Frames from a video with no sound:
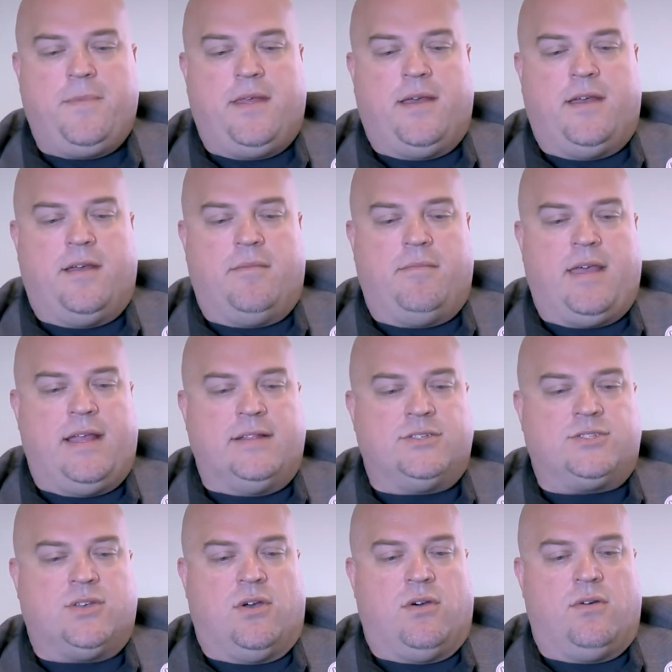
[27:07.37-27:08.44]
Um, and
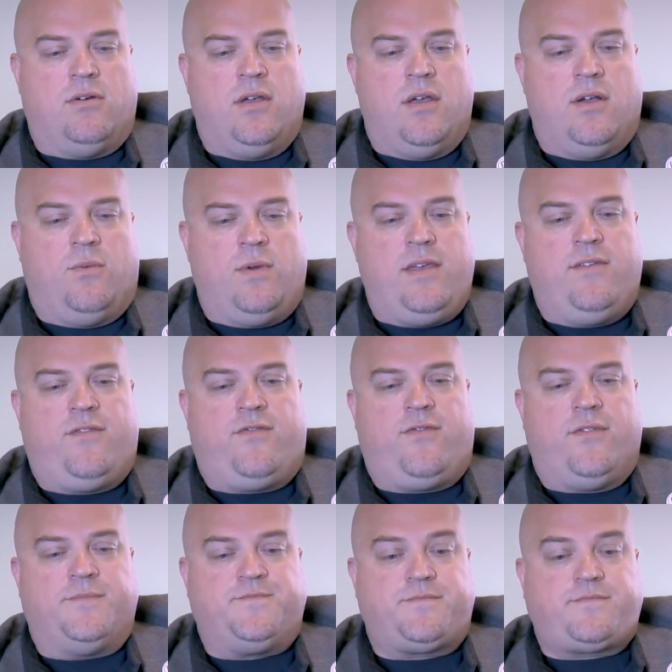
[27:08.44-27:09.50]
so
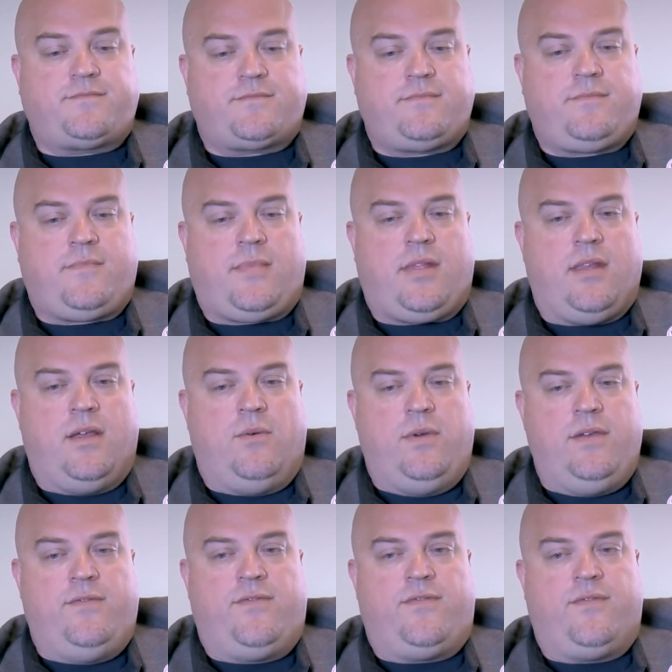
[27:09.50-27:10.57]
we've
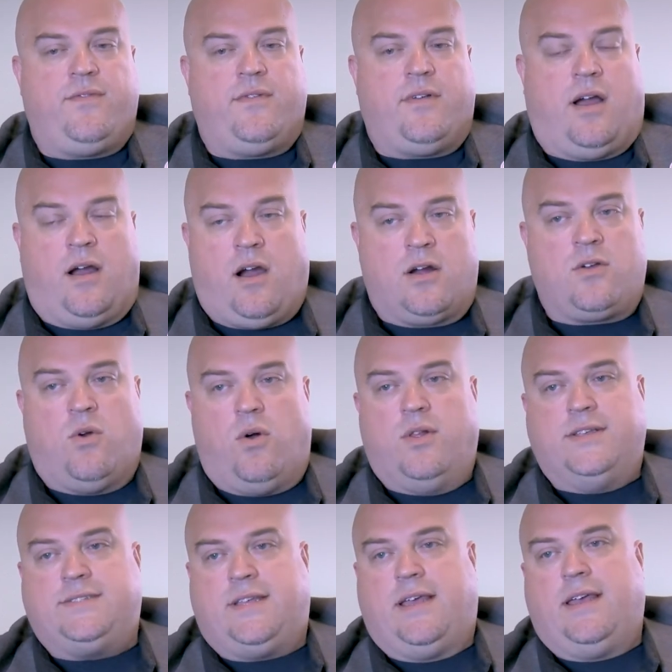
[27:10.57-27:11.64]
we've our
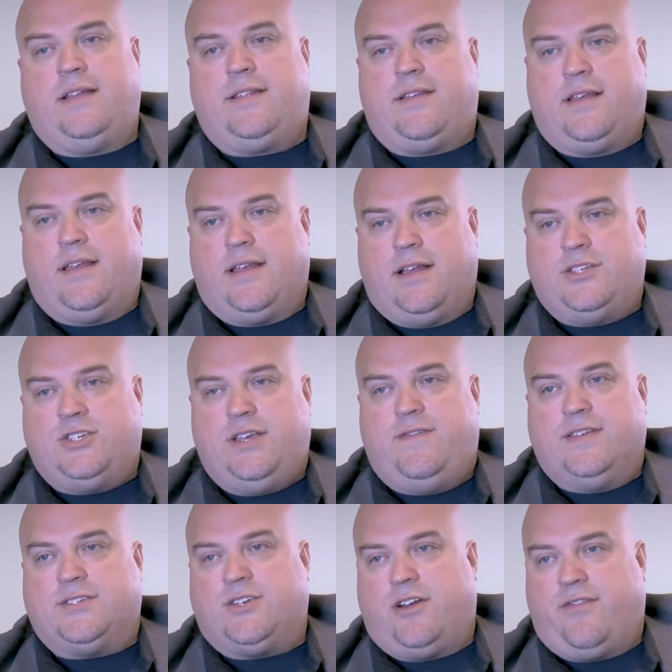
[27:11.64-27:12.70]
goal is to, to achieve
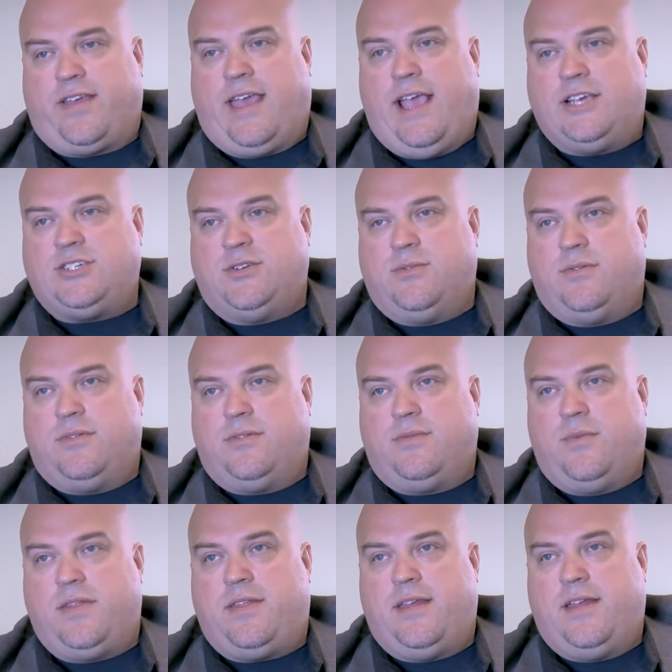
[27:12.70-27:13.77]
this certification
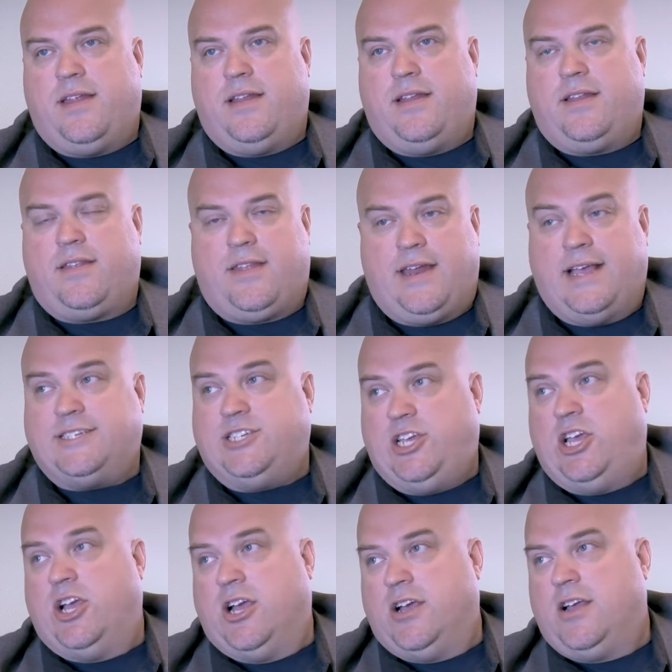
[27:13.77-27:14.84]
within the next
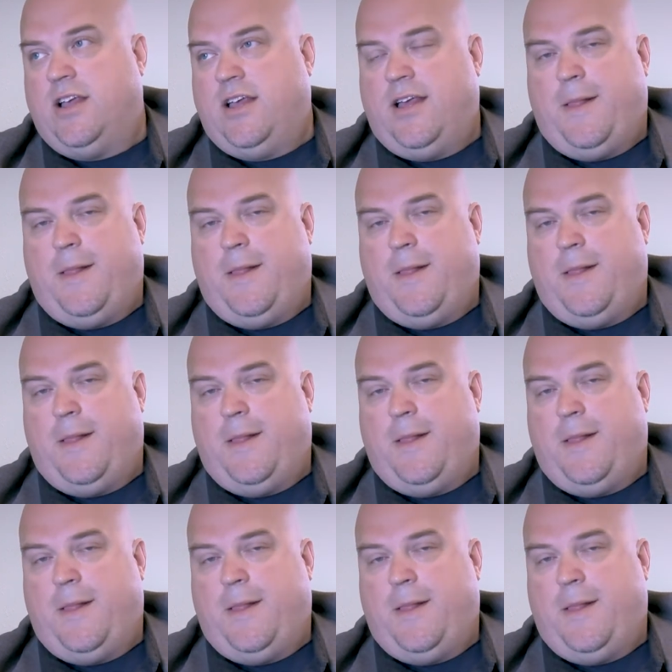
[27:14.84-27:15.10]
year.